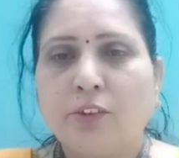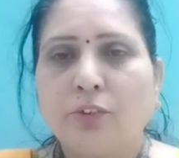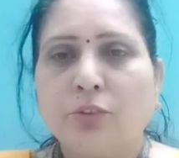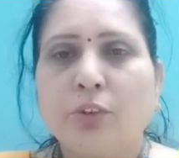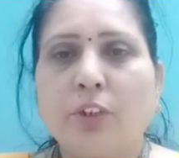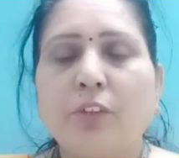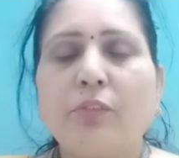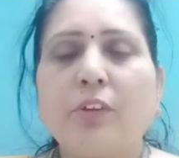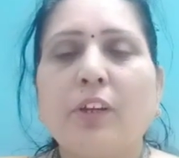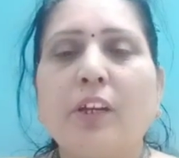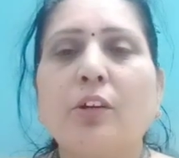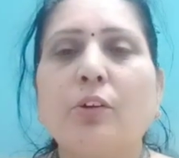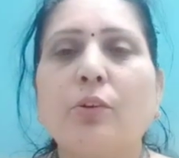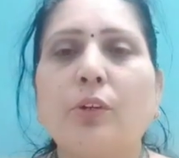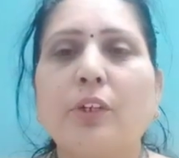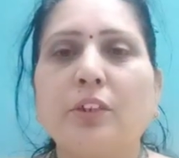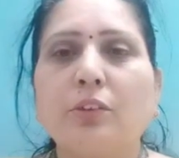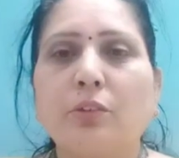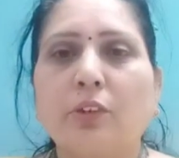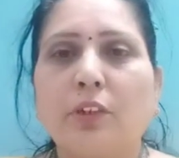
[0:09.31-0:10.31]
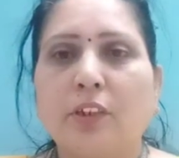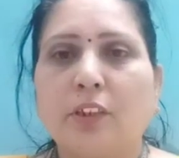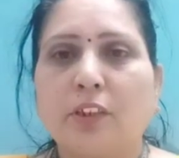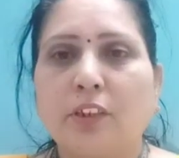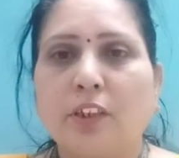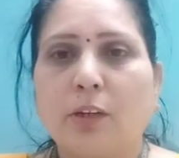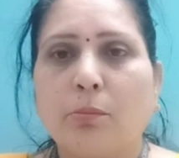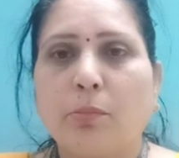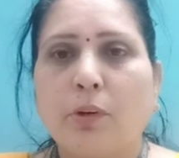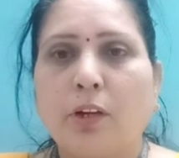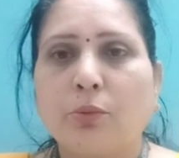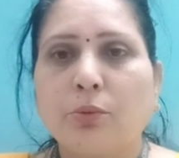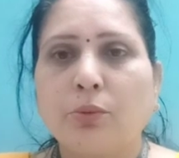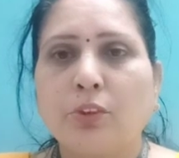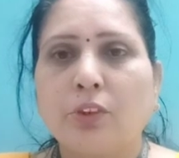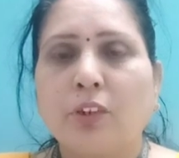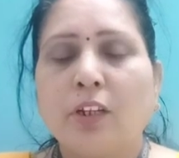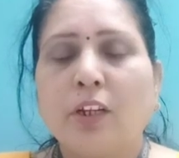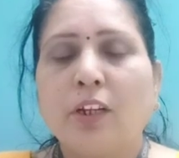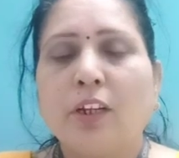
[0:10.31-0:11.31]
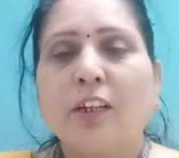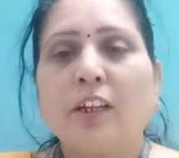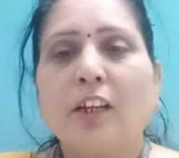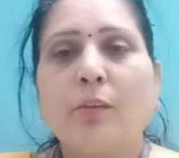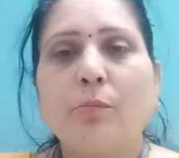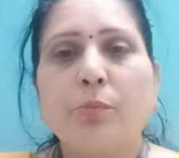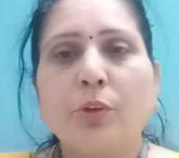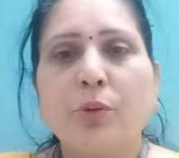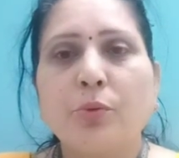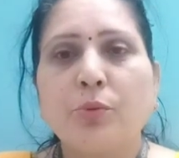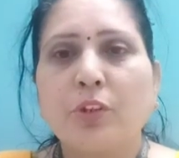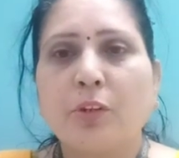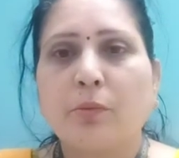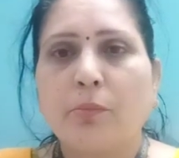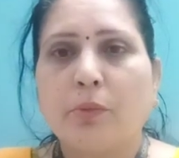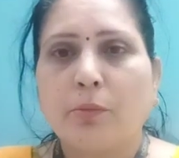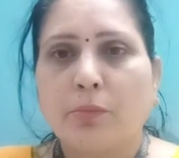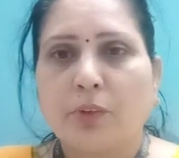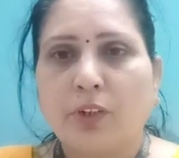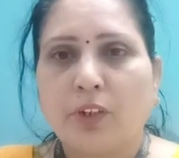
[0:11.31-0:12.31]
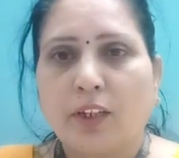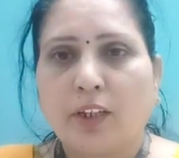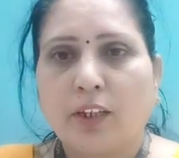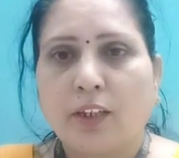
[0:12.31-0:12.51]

Today we are going to learn about computer memory.